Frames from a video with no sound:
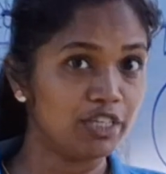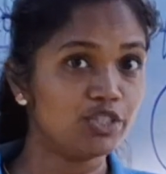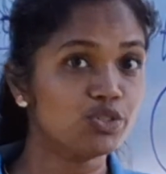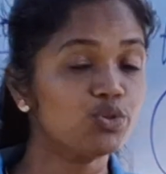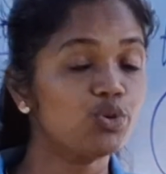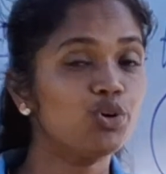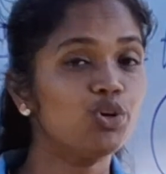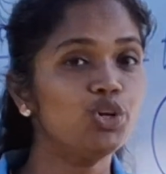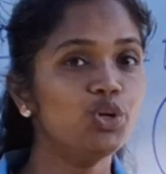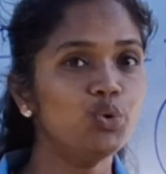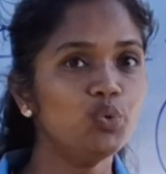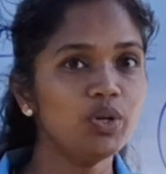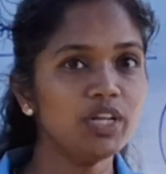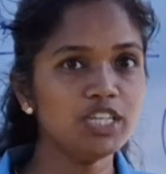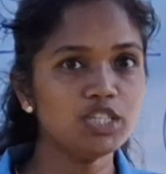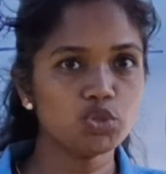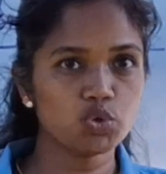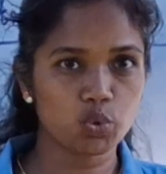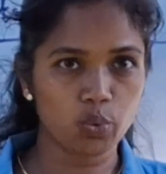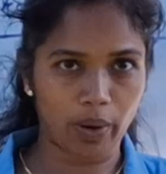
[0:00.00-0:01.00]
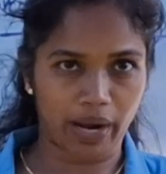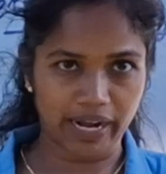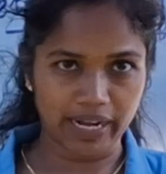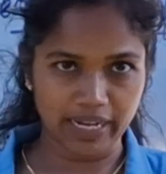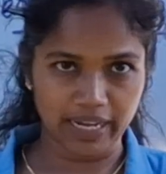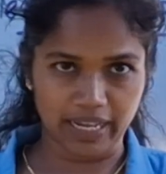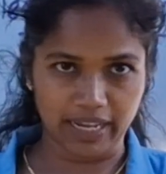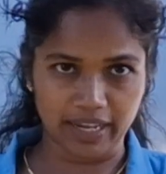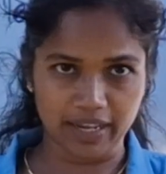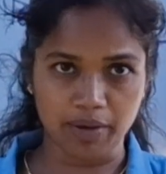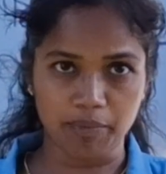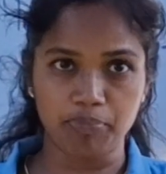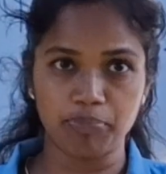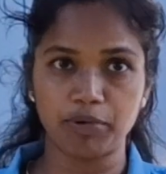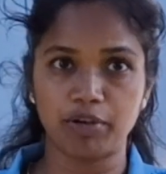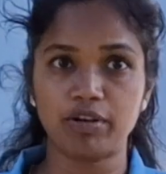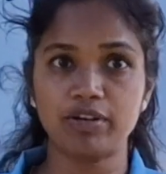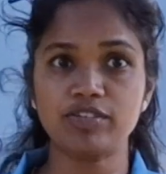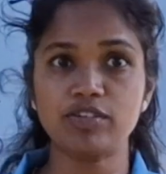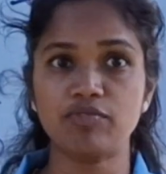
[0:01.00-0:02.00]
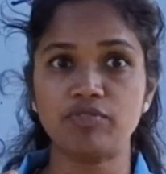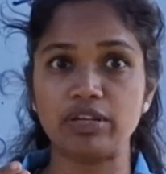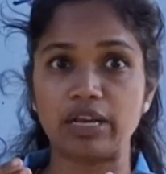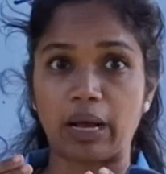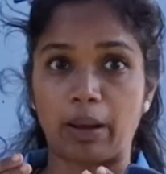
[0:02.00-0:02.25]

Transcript: So during squatting, because of the